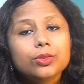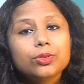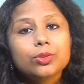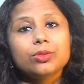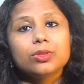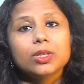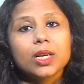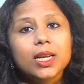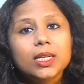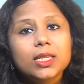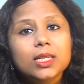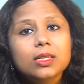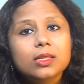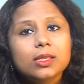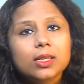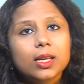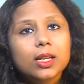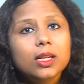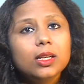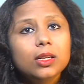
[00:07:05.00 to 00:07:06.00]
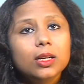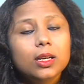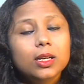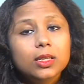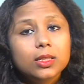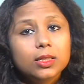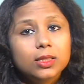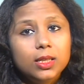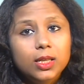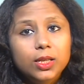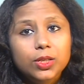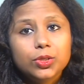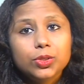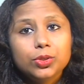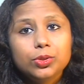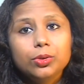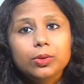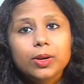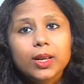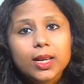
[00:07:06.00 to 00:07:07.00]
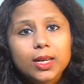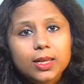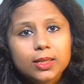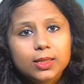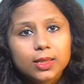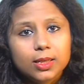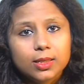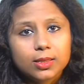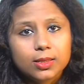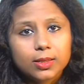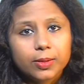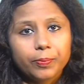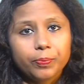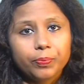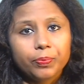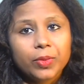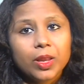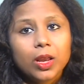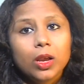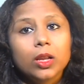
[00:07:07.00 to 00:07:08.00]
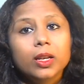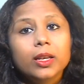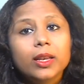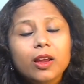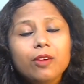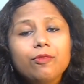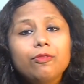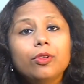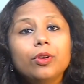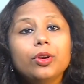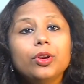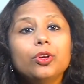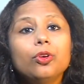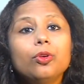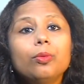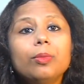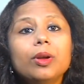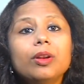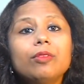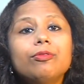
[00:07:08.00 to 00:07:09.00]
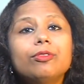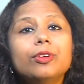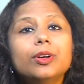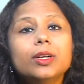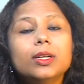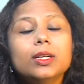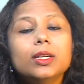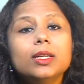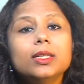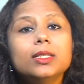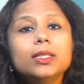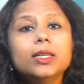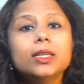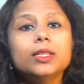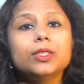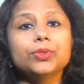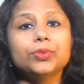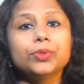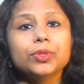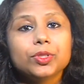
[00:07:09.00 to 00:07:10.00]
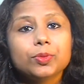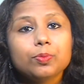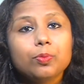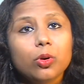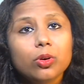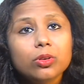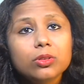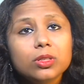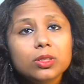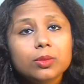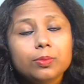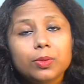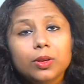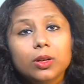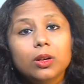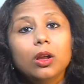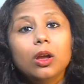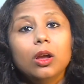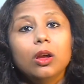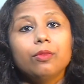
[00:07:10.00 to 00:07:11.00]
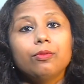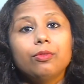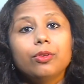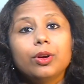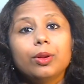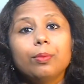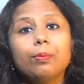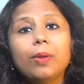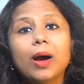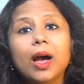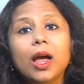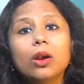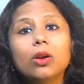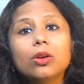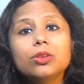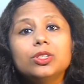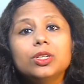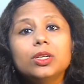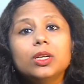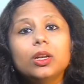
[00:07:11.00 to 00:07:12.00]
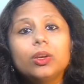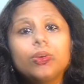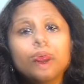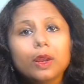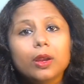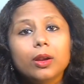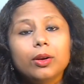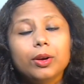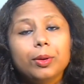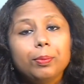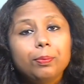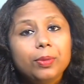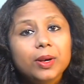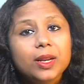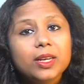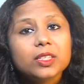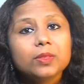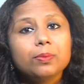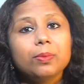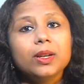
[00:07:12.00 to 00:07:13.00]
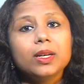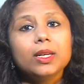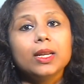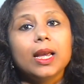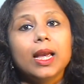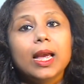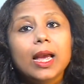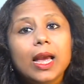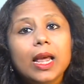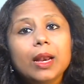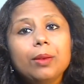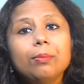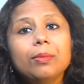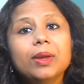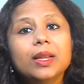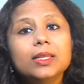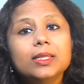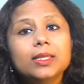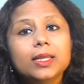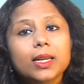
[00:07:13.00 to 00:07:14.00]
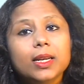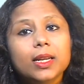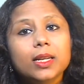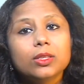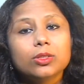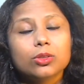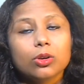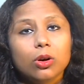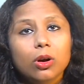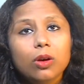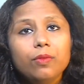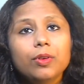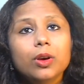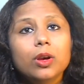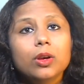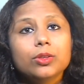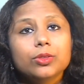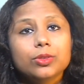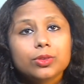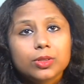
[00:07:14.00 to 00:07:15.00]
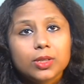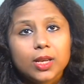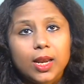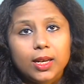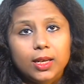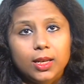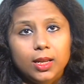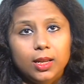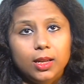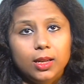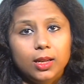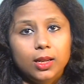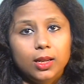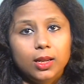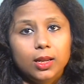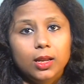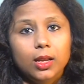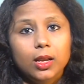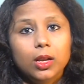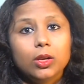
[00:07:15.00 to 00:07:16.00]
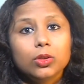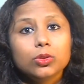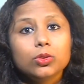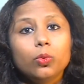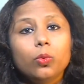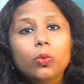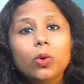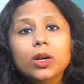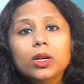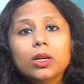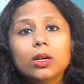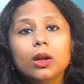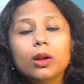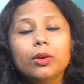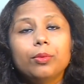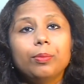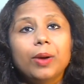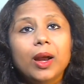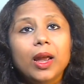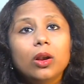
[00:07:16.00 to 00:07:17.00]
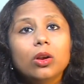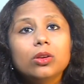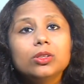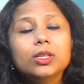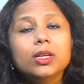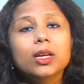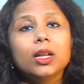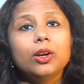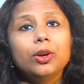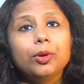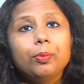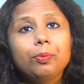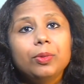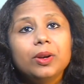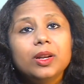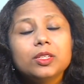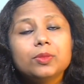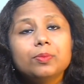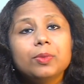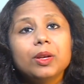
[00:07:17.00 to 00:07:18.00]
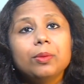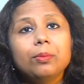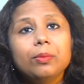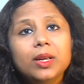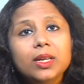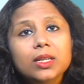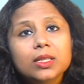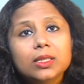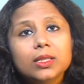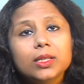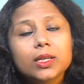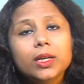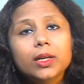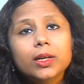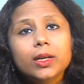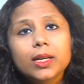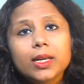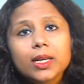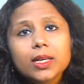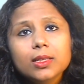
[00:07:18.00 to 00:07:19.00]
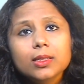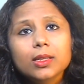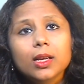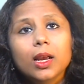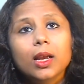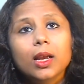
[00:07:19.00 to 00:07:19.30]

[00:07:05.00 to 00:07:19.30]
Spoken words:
society cell cease to exist. Therefore, human fertility is responsible for the biological replacement and maintenance of society. So, what biological replacement means here is,